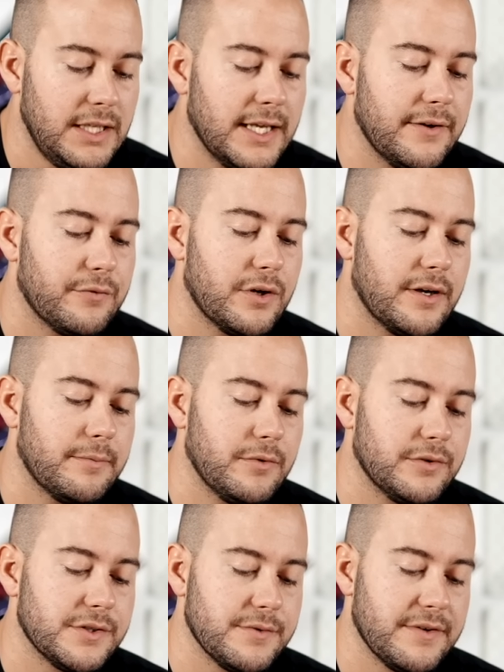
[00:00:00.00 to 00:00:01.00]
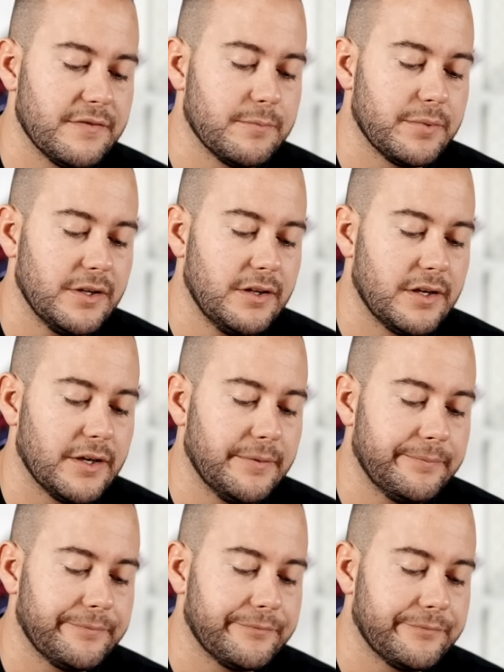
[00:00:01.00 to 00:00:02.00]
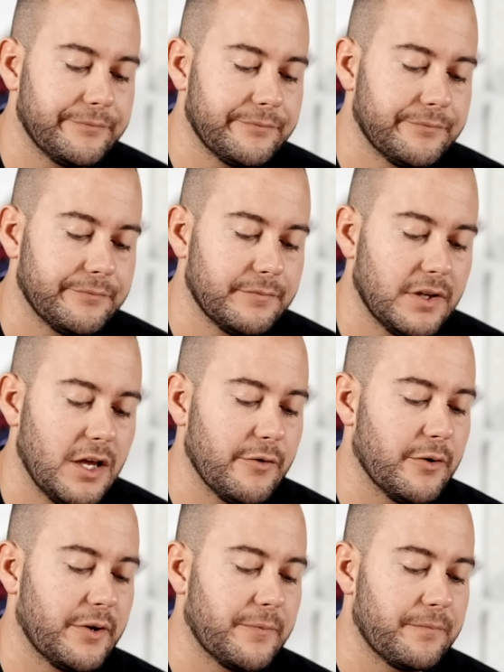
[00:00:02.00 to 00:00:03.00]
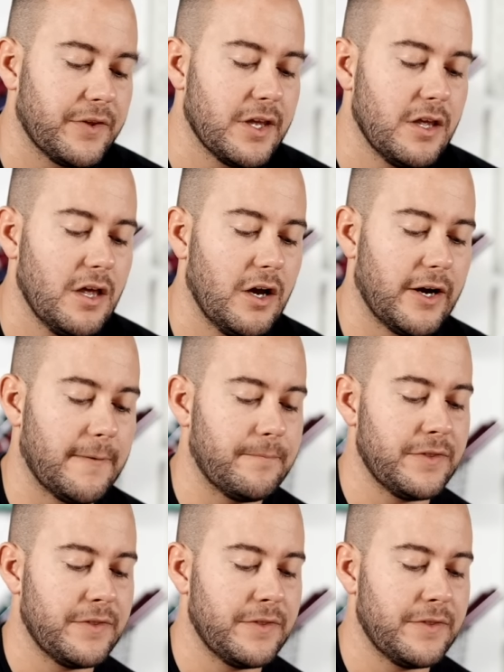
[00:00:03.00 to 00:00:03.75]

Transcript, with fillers: if we're able to even peel it up. Oh, here we go. Okay,